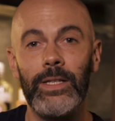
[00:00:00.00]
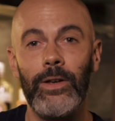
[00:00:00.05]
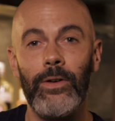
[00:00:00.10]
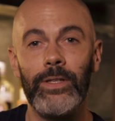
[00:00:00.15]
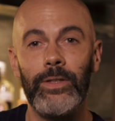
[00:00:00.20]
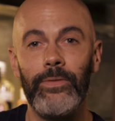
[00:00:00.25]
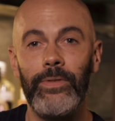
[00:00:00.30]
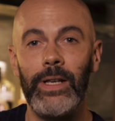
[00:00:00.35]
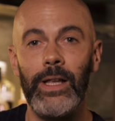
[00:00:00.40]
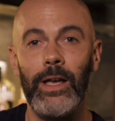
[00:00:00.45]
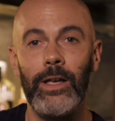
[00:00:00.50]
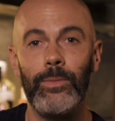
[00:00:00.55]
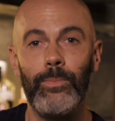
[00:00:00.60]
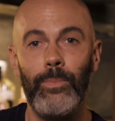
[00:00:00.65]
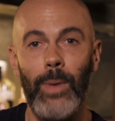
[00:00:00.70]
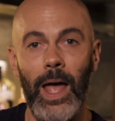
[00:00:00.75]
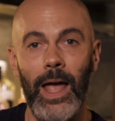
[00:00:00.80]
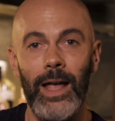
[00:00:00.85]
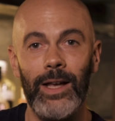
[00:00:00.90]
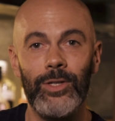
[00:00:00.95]
series of videos
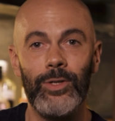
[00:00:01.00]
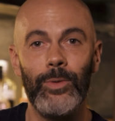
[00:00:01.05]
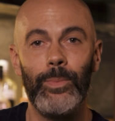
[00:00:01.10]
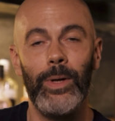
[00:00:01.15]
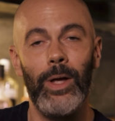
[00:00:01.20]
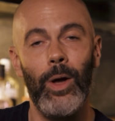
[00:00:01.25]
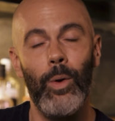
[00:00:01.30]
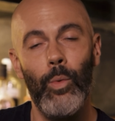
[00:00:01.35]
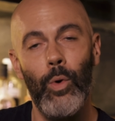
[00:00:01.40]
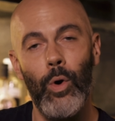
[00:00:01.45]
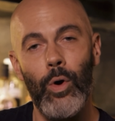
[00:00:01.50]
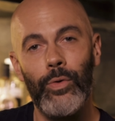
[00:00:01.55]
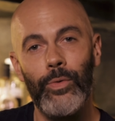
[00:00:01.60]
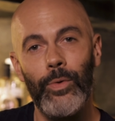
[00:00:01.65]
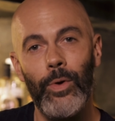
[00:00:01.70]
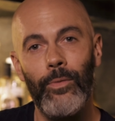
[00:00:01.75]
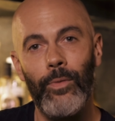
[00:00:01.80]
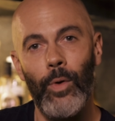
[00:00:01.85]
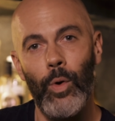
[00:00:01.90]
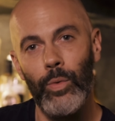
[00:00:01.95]
back should be a
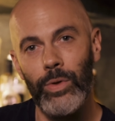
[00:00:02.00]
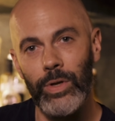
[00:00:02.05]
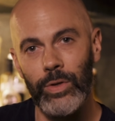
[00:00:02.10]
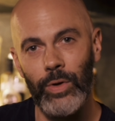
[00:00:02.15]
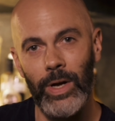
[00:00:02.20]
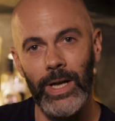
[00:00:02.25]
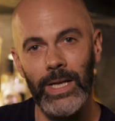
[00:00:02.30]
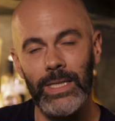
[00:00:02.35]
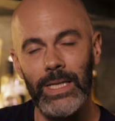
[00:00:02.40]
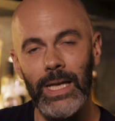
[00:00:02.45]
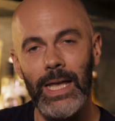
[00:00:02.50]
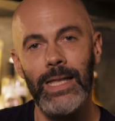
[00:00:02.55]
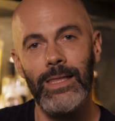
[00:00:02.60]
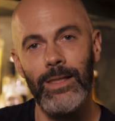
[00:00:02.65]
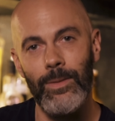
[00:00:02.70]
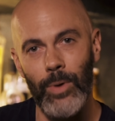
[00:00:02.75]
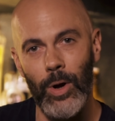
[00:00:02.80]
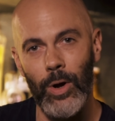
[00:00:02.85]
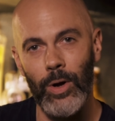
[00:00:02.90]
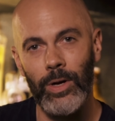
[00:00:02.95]
walkthrough of all the drinks in
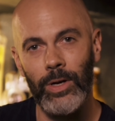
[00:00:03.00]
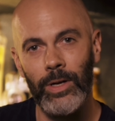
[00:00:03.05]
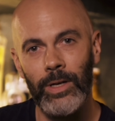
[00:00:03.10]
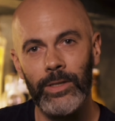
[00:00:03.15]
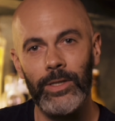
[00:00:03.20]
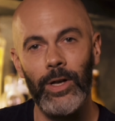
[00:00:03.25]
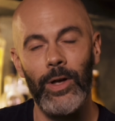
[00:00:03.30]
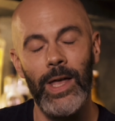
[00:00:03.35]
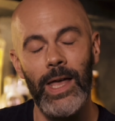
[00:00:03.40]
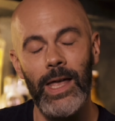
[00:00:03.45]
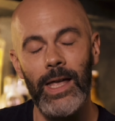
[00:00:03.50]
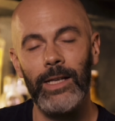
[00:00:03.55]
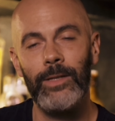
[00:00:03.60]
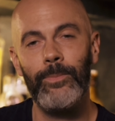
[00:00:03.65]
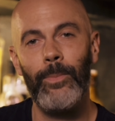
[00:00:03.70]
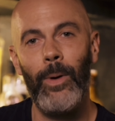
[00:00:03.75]
the book. So here is